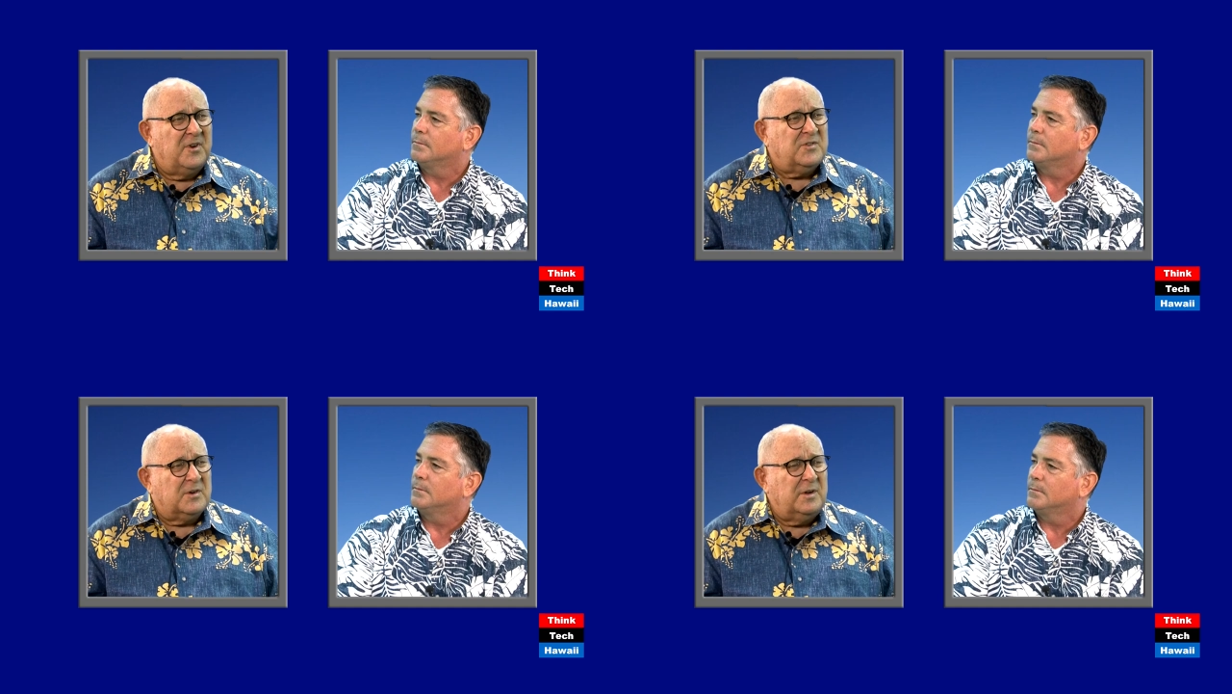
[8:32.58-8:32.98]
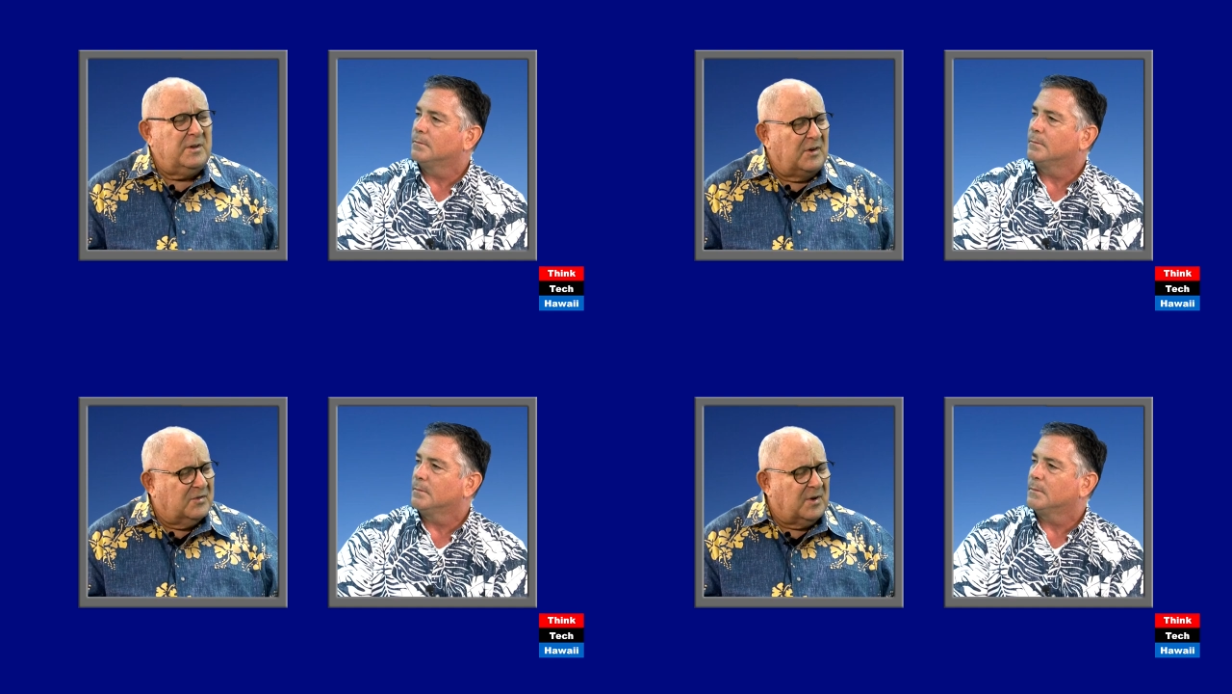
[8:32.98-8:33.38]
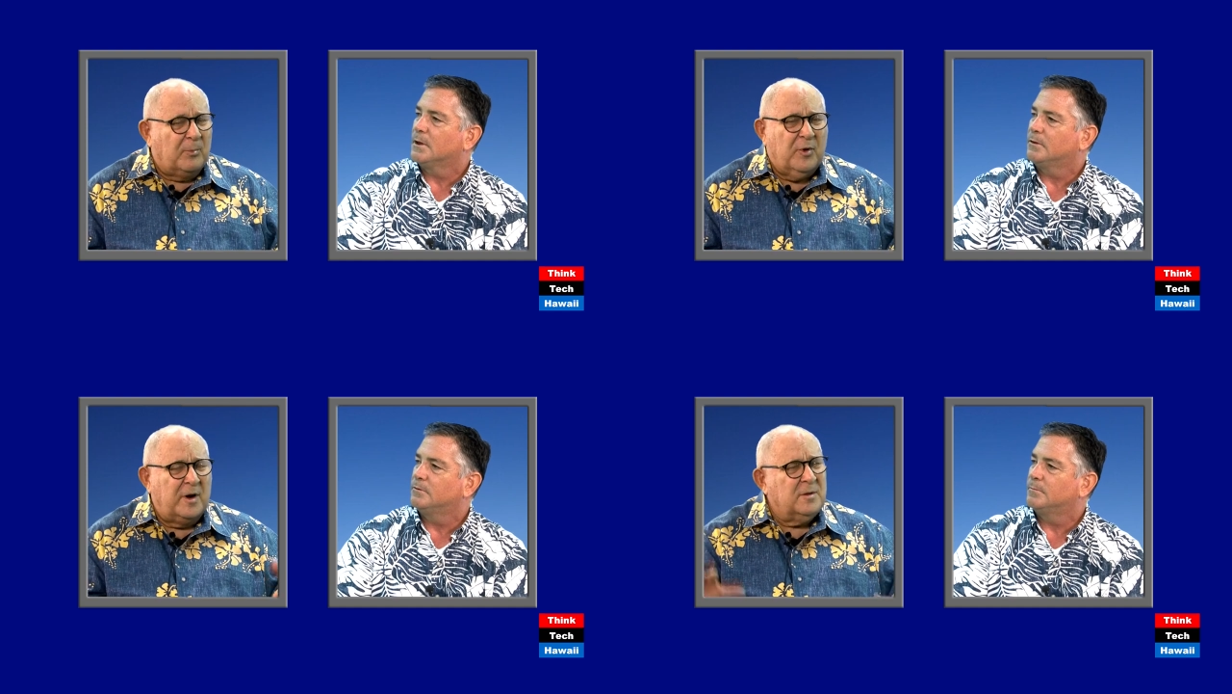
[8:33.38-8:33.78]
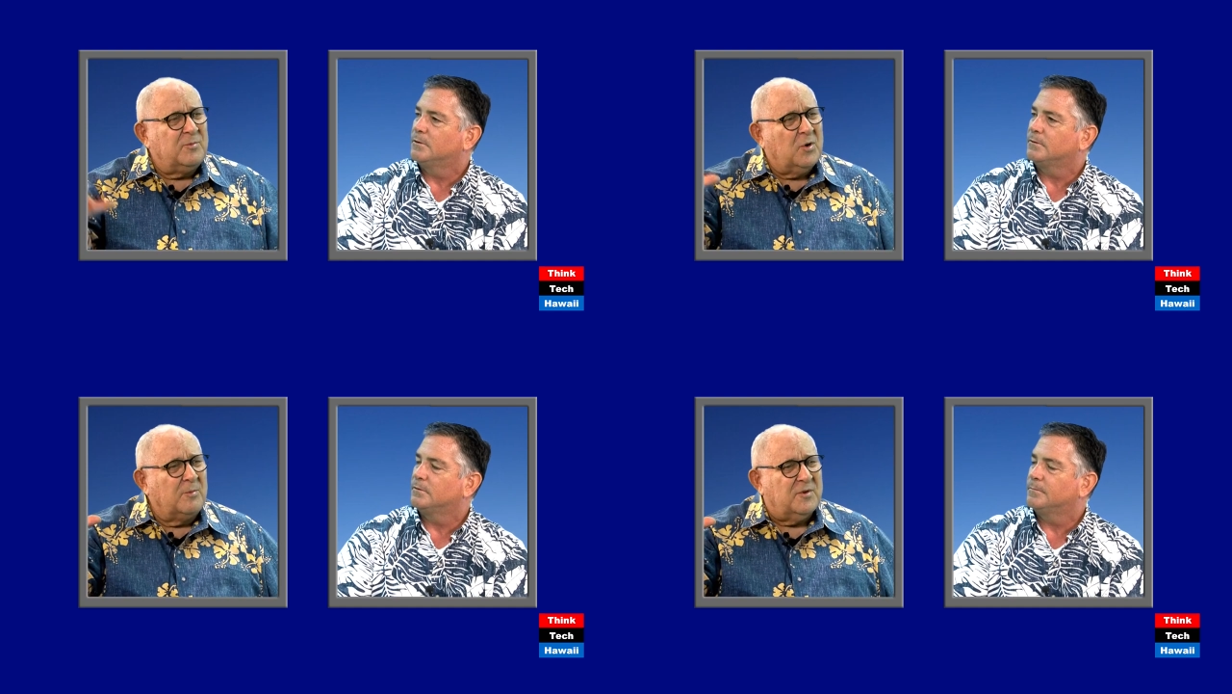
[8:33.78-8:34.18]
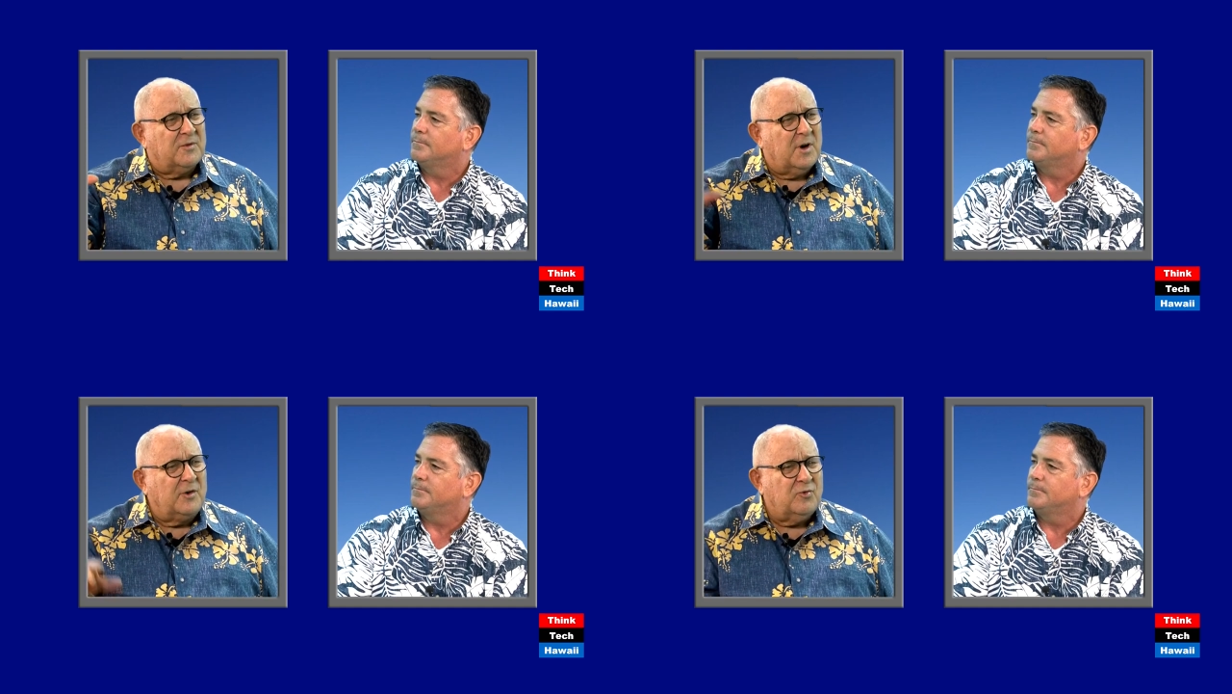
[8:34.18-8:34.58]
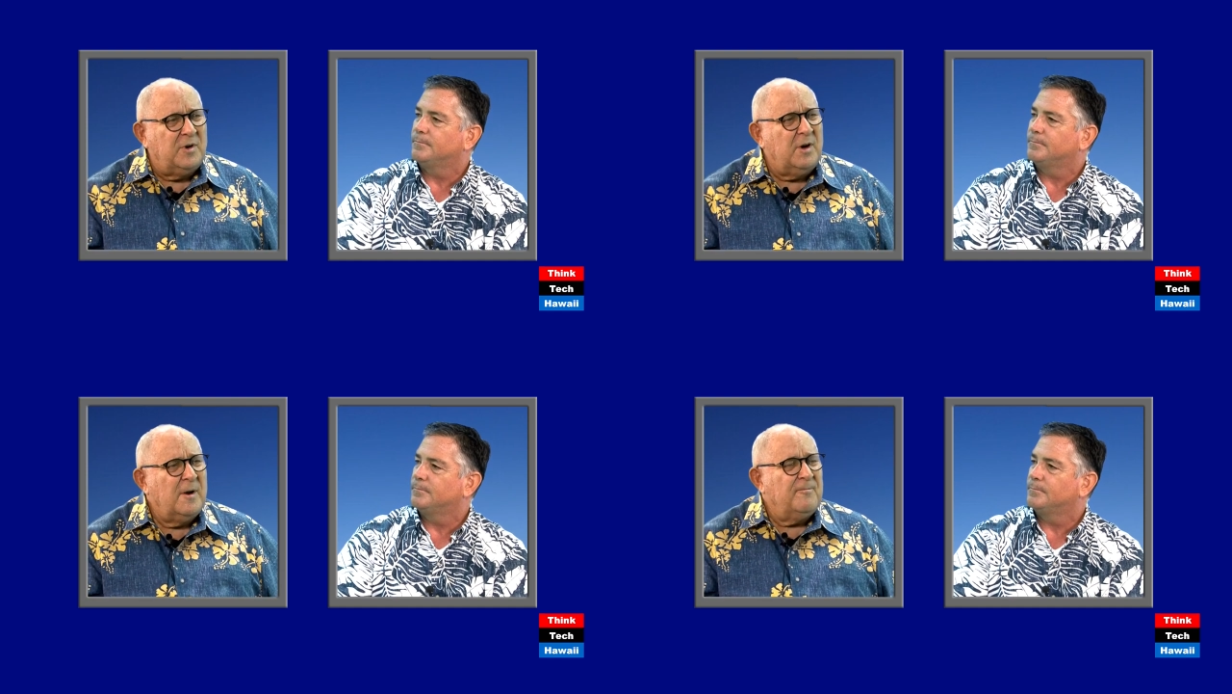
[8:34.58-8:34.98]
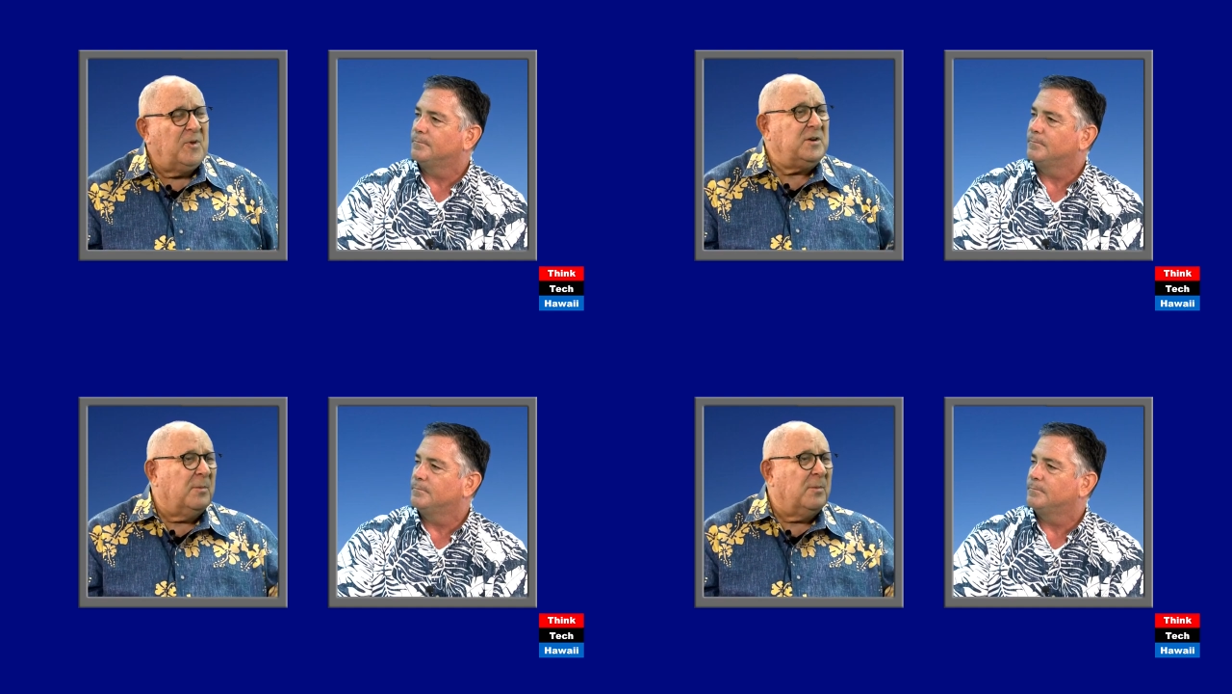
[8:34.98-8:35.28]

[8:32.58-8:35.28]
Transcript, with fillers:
Speaker 1: physically, they separated them in terms of country, they